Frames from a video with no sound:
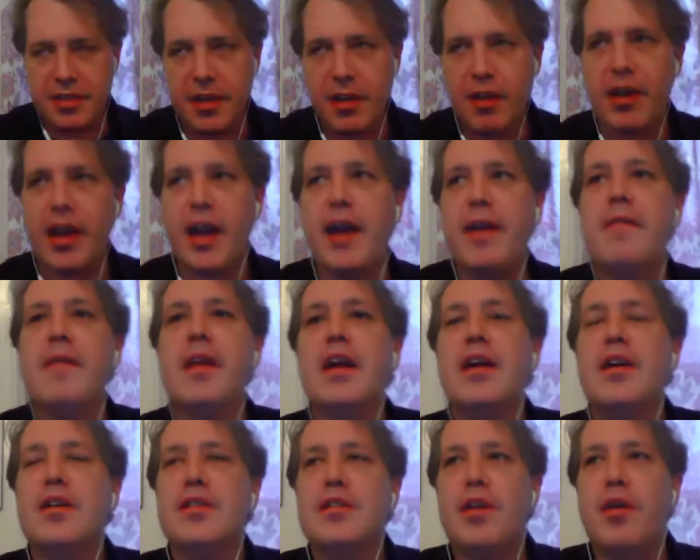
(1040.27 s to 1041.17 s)
Okay,
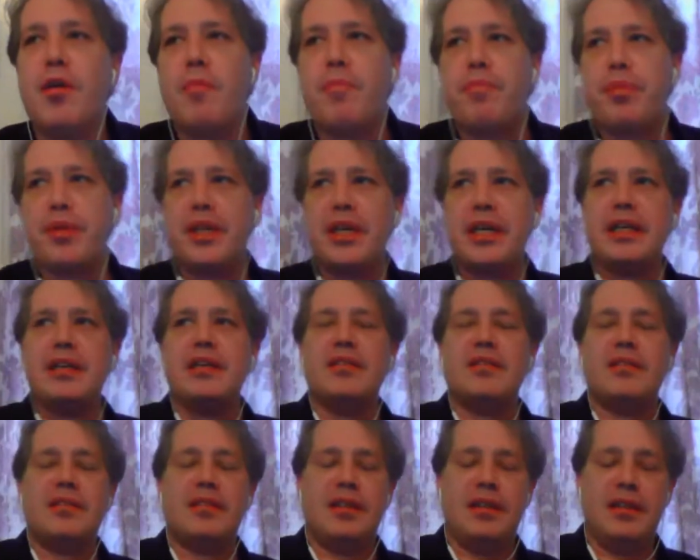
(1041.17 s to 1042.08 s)
so
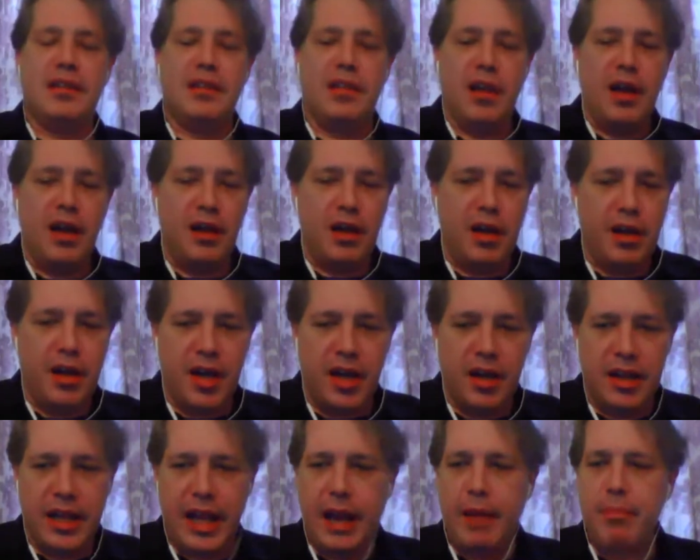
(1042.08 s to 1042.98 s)
please
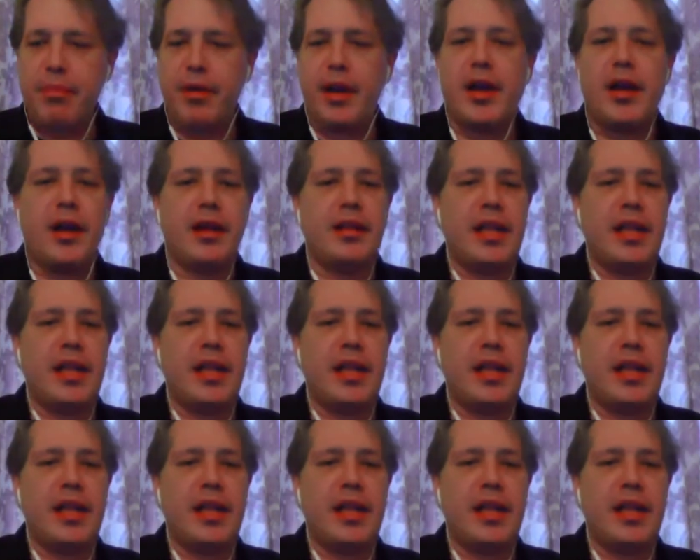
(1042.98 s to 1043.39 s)
elaborate